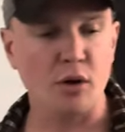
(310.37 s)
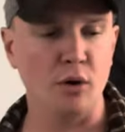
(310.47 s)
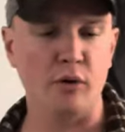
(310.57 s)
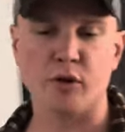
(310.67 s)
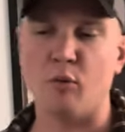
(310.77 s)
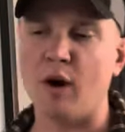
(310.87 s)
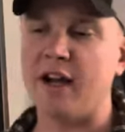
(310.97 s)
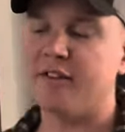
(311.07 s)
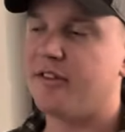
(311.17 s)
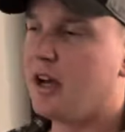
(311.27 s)
Over
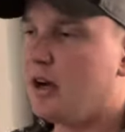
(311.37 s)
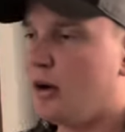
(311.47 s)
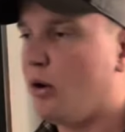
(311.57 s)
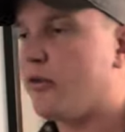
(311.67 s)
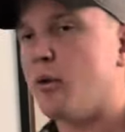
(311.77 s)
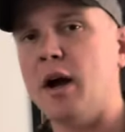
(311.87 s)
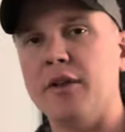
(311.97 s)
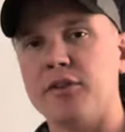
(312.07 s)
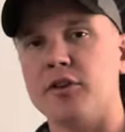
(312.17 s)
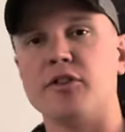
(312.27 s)
whites. Over
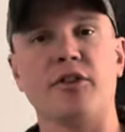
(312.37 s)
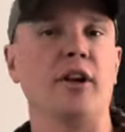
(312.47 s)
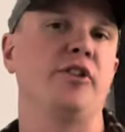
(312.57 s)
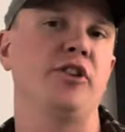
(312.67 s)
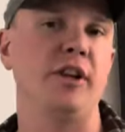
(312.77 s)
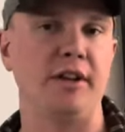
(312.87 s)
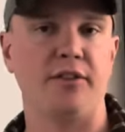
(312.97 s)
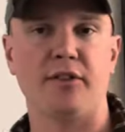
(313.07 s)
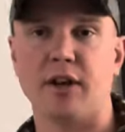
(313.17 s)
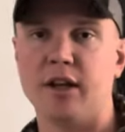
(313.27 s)
whites are just like
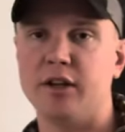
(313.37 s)
sheets, okay?